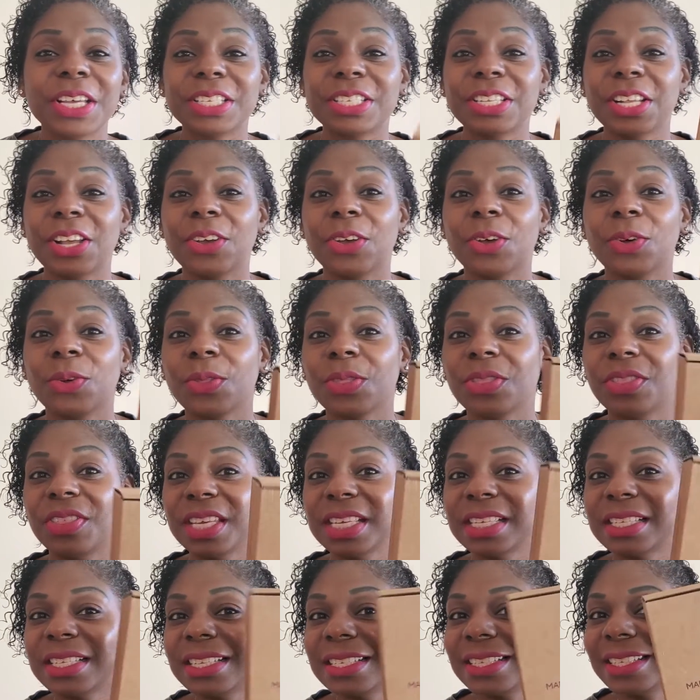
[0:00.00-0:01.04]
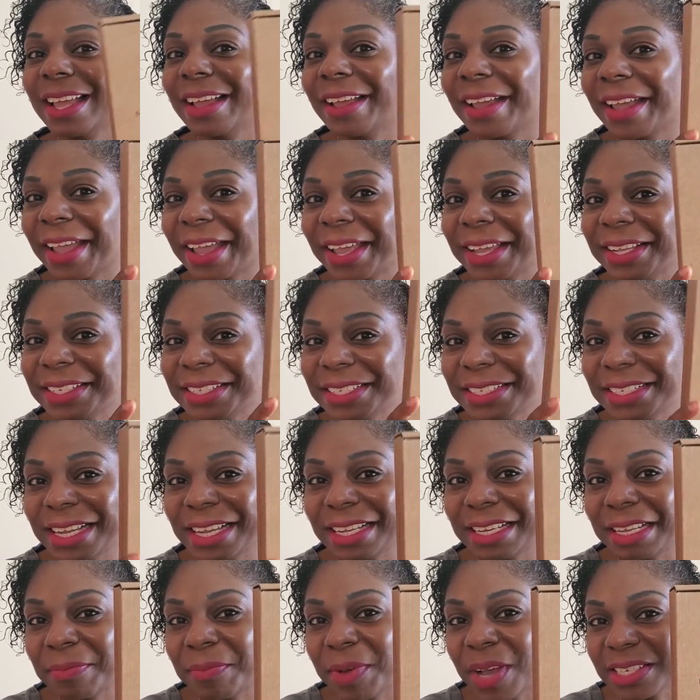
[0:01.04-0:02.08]
So this is the handy
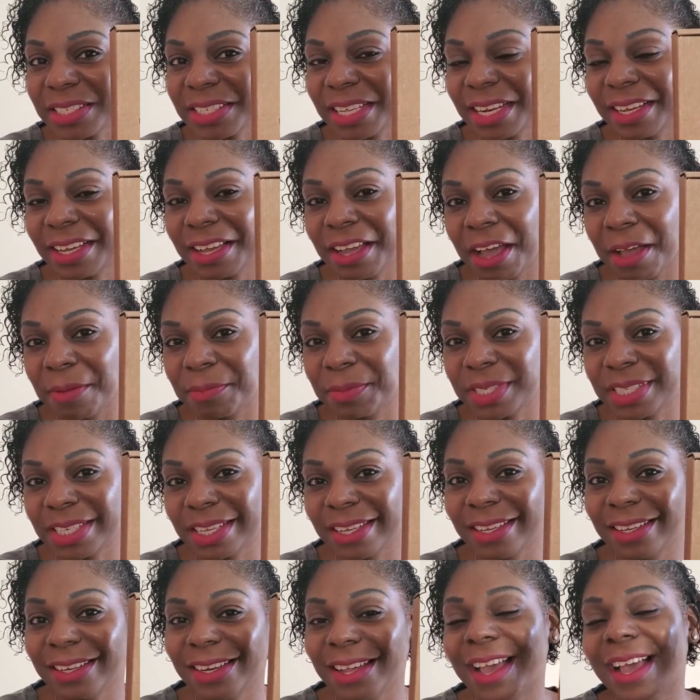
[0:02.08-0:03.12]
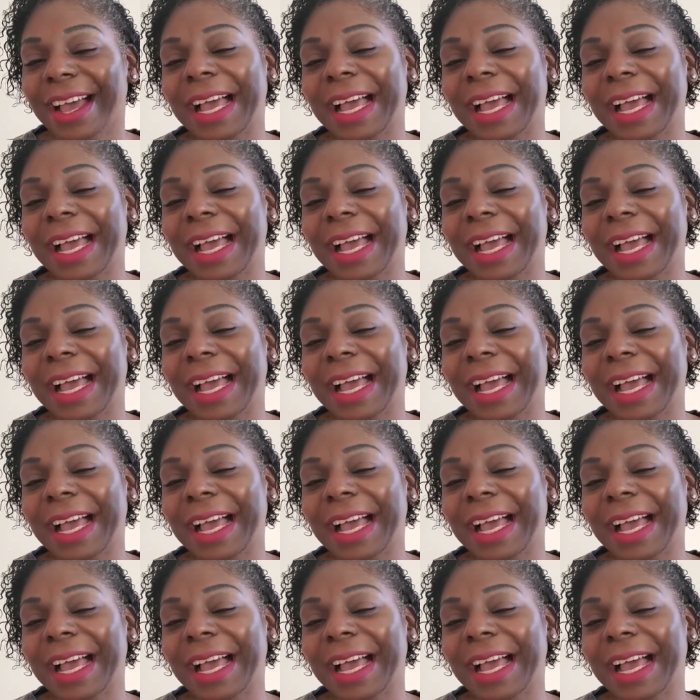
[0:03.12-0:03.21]
dandy box that it comes in.